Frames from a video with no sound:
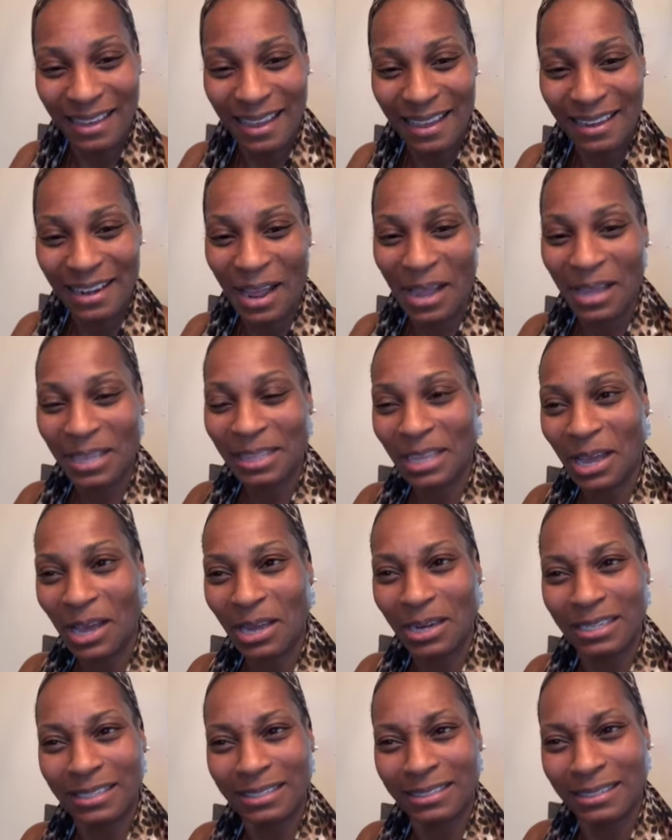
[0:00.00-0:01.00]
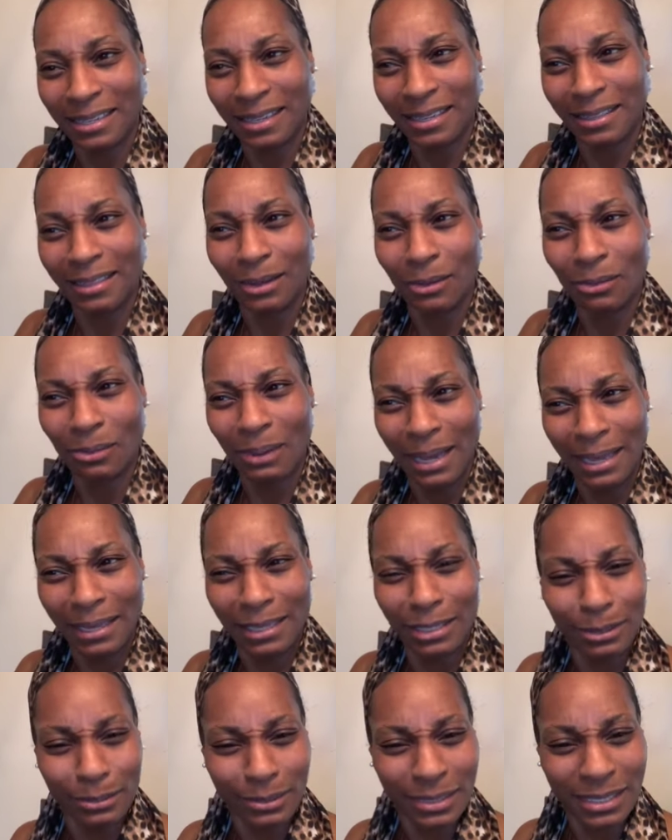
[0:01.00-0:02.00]
And I thought it said the way
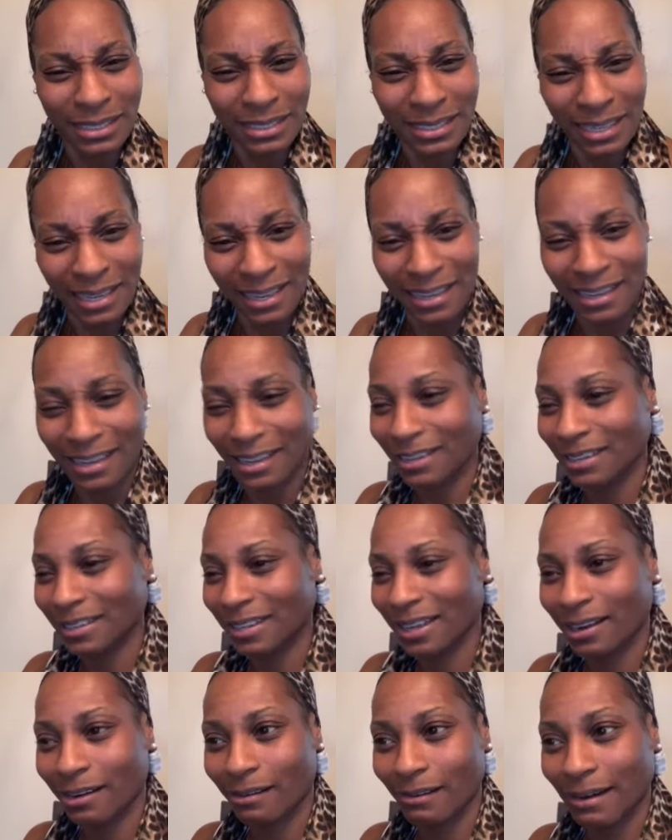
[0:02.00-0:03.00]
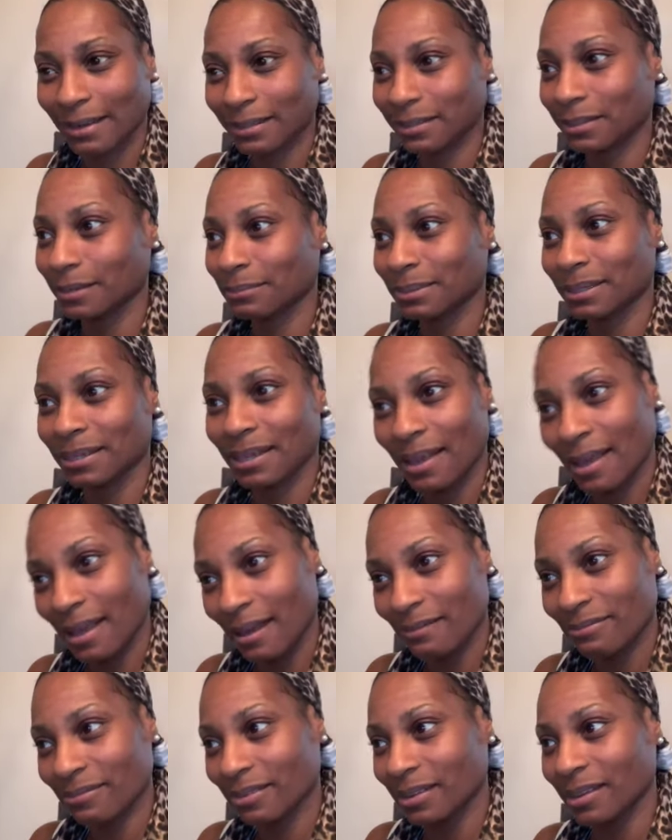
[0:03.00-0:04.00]
you stink. Honey, they cracked up
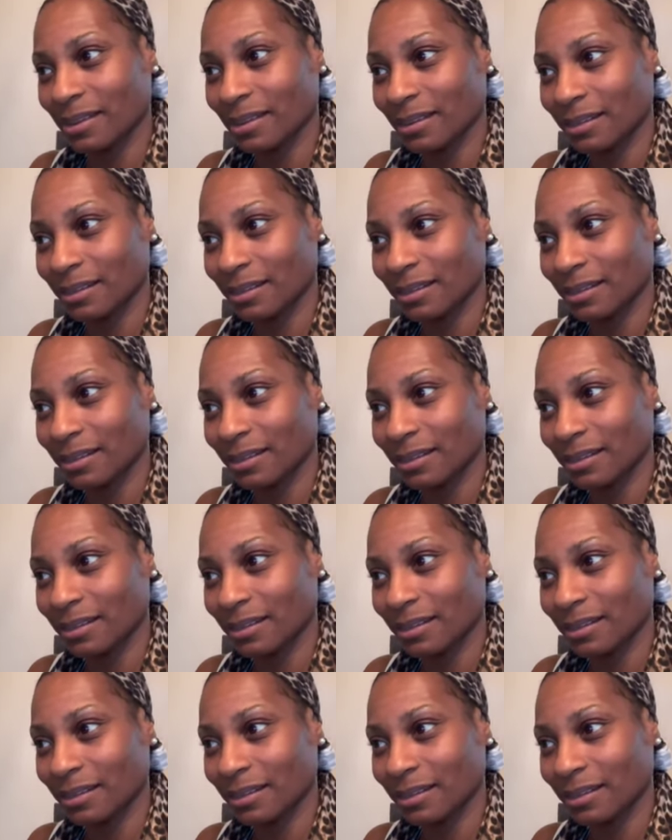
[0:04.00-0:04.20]
laughing.